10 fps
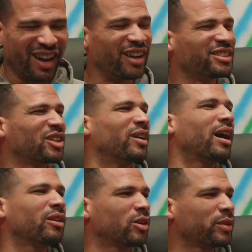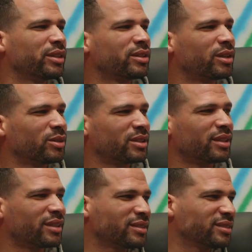All right. So how long were you the coach
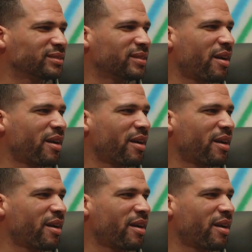there?